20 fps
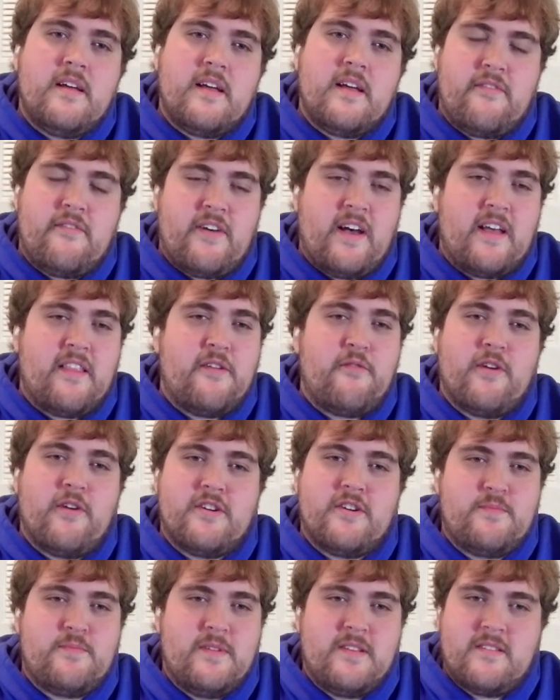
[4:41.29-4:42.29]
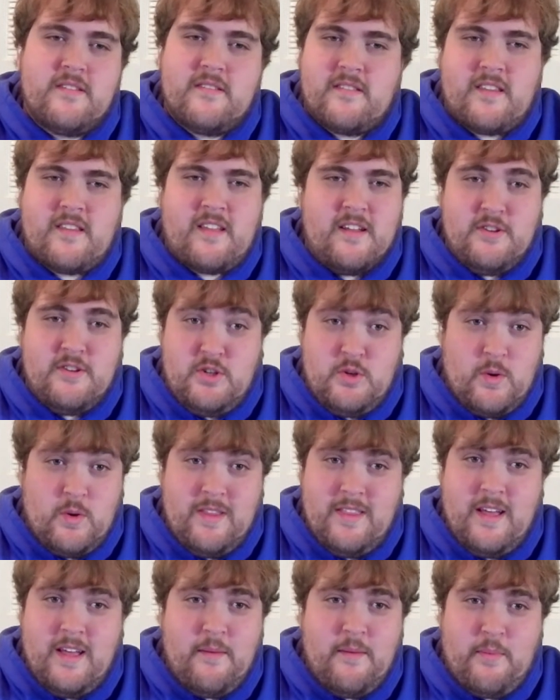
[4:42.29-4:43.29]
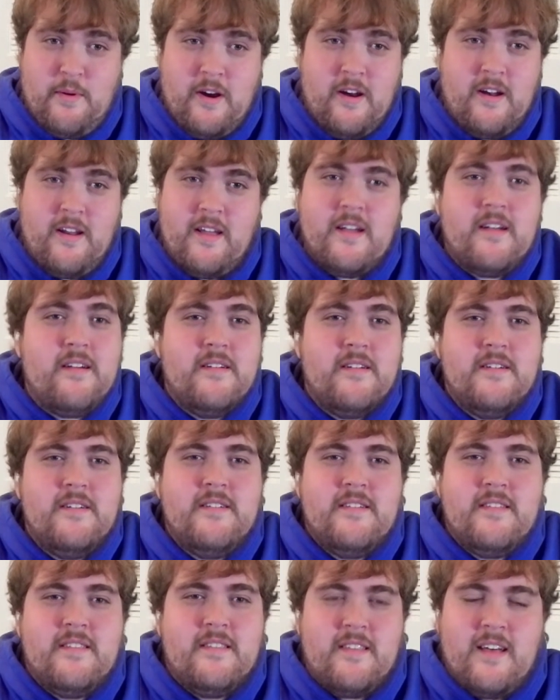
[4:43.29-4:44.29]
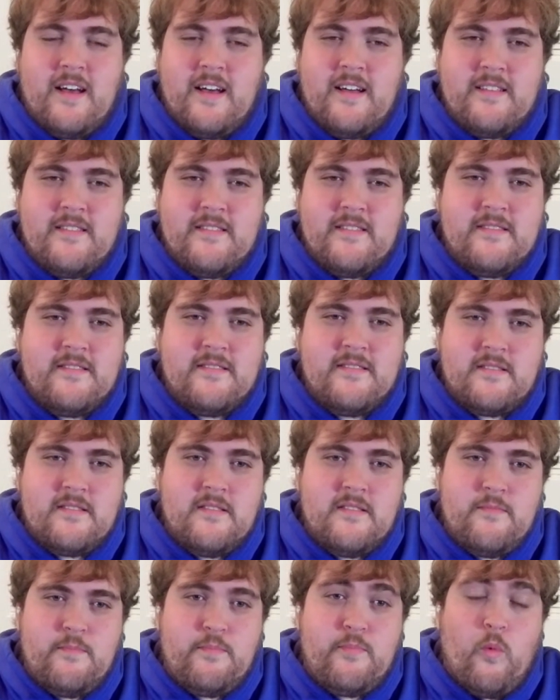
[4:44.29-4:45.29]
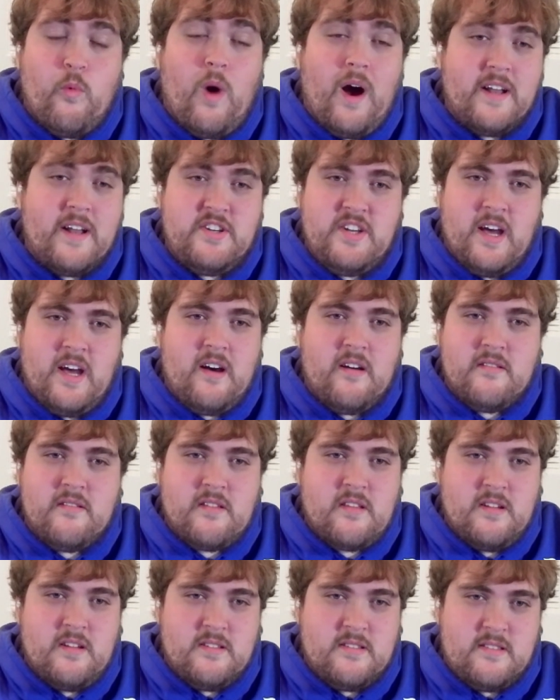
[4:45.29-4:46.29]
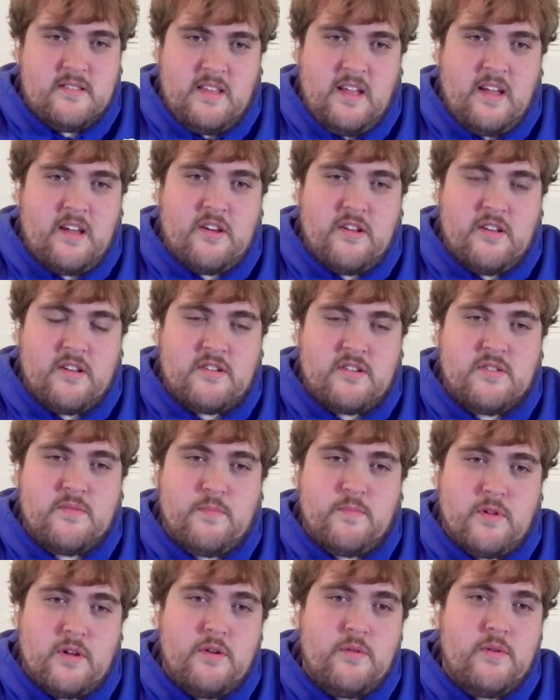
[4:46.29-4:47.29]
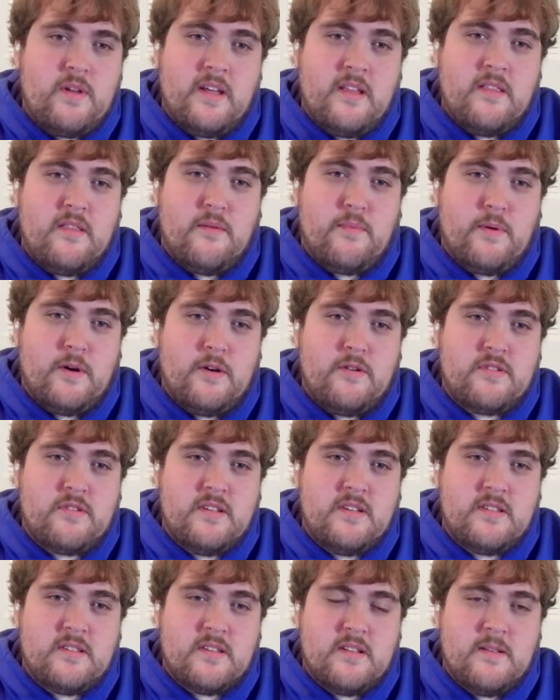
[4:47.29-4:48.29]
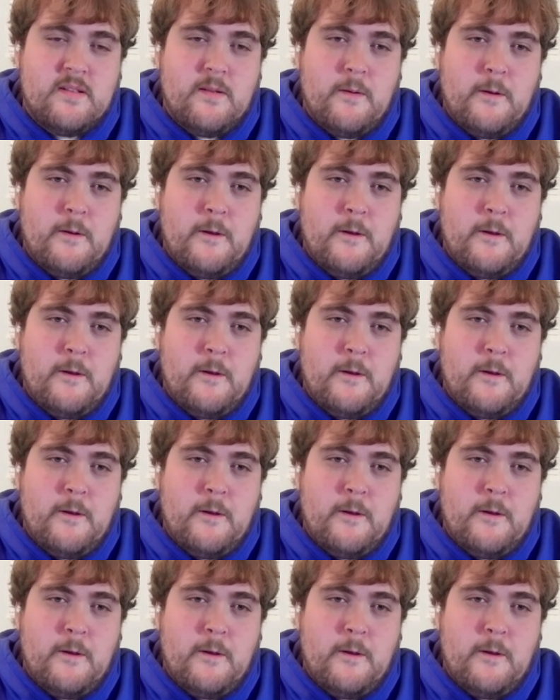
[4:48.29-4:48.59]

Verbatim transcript: If Adley Rutschman can join that party, then watch out because they could explode in the postseason.